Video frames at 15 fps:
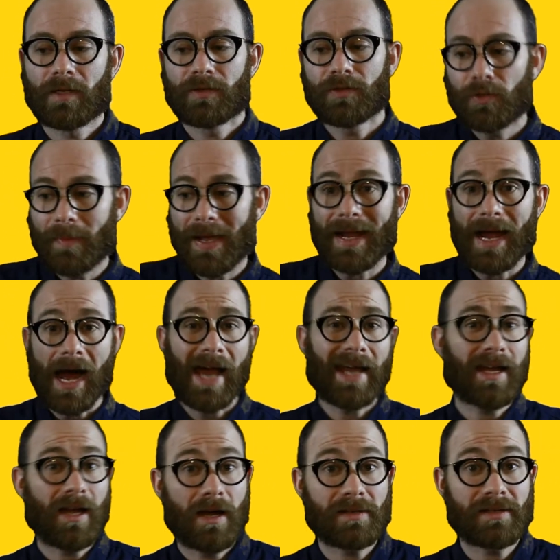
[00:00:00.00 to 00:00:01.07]
to make eye
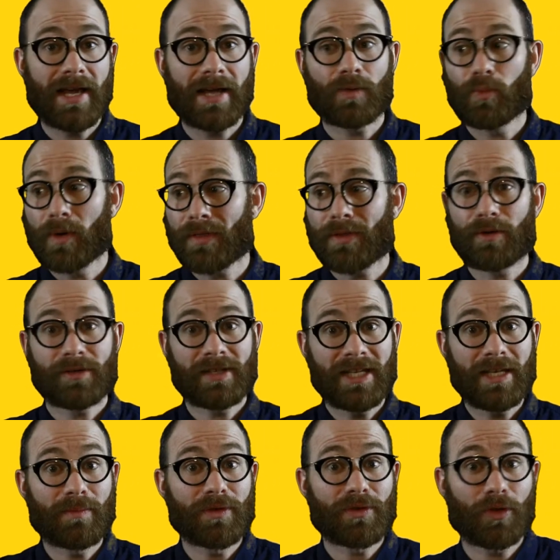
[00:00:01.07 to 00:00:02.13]
contact with your
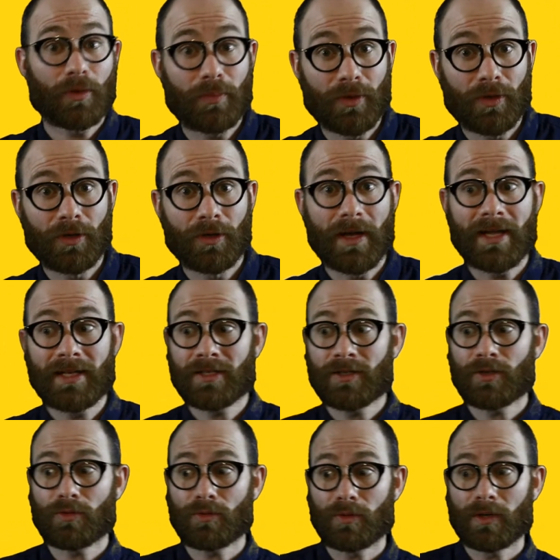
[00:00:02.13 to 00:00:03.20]
team interpreter and
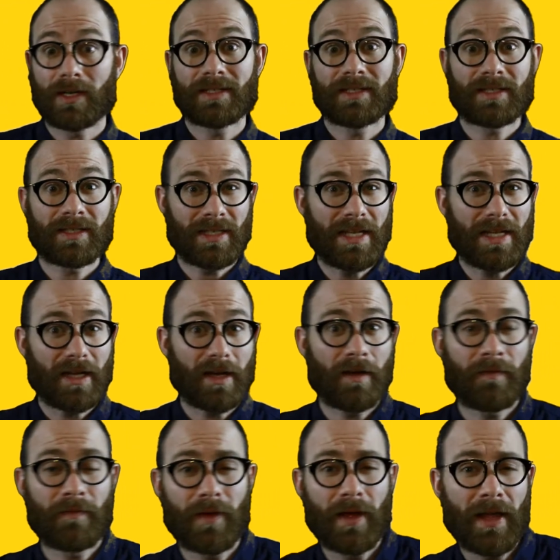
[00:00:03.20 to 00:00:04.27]
to seek
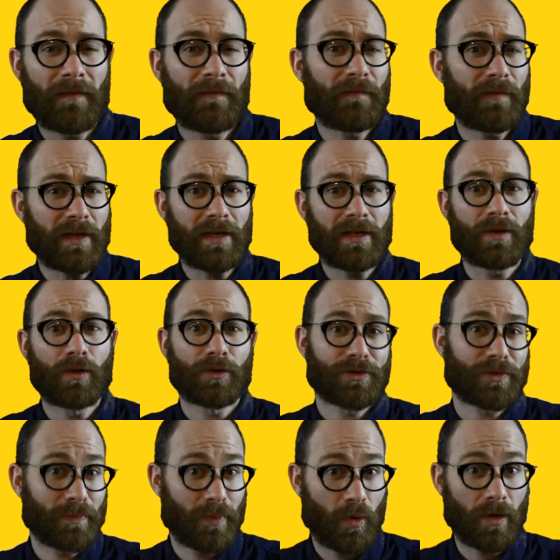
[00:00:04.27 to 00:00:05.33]
a feed or
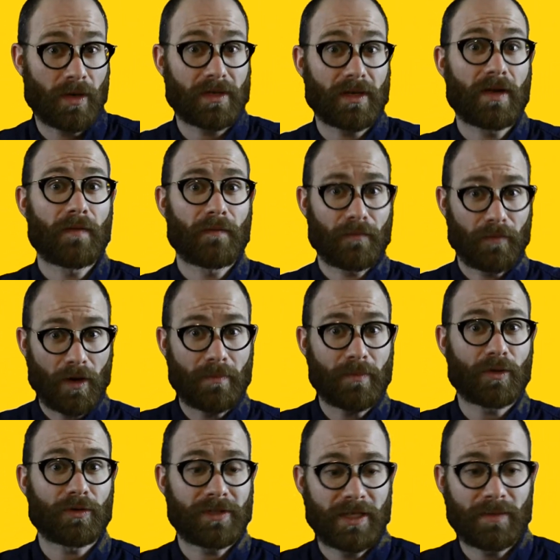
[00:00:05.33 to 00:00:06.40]
support from
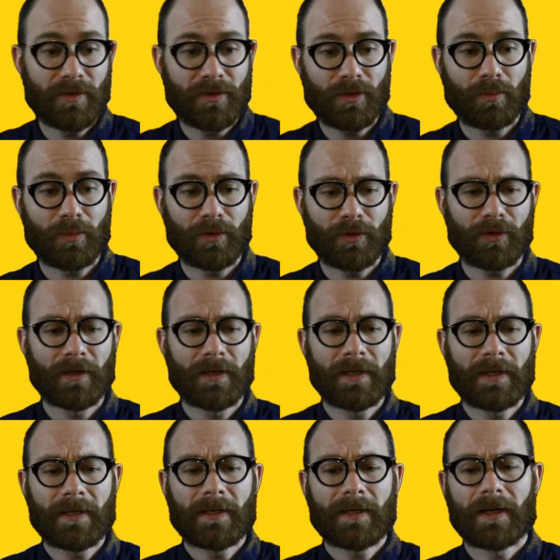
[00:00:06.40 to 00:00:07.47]
your team interpreter.
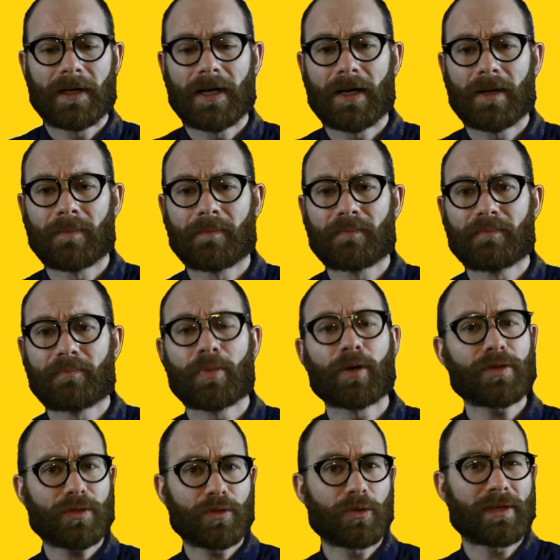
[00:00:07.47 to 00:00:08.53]

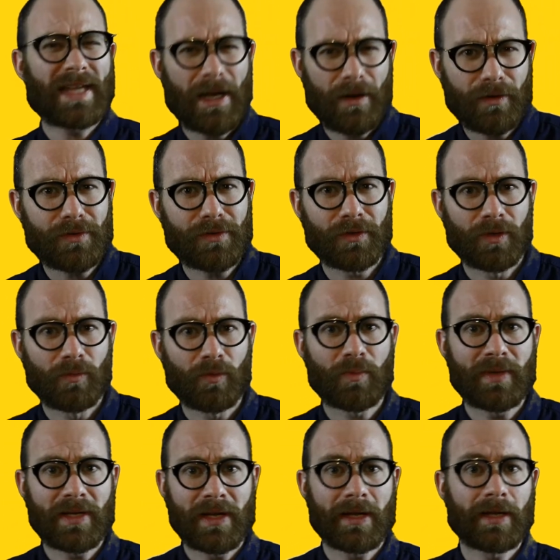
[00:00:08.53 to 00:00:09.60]
Personal character
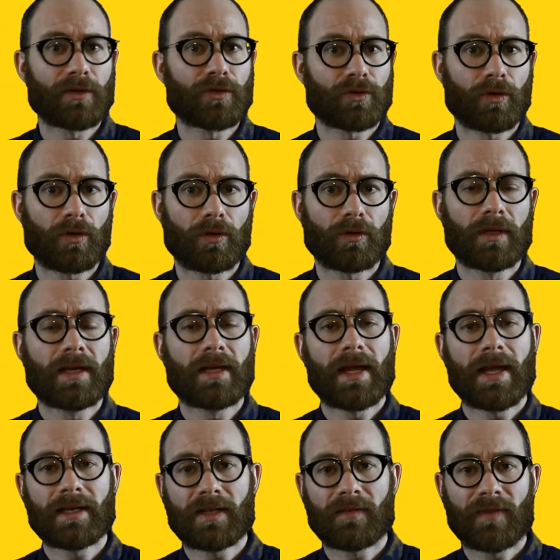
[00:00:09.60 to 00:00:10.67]
would be a control,
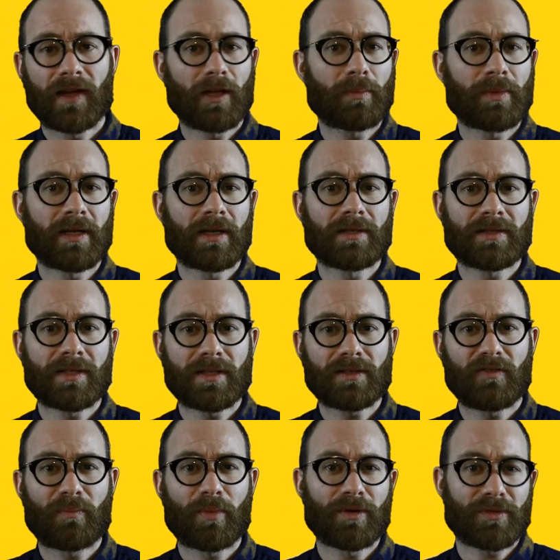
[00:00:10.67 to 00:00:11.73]
and developing a sense
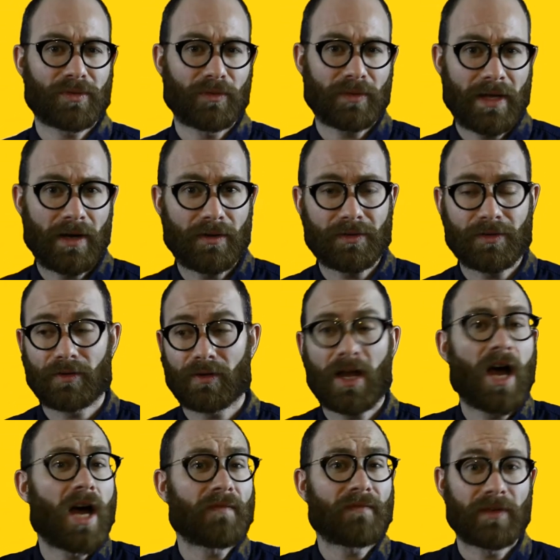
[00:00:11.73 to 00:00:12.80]
of personal character,
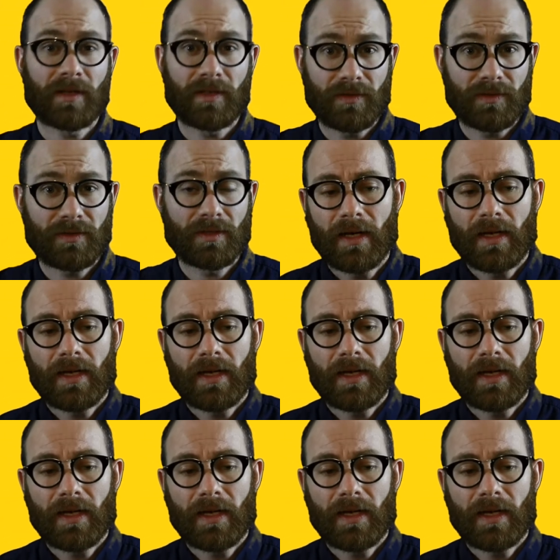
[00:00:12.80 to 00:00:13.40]
confidence.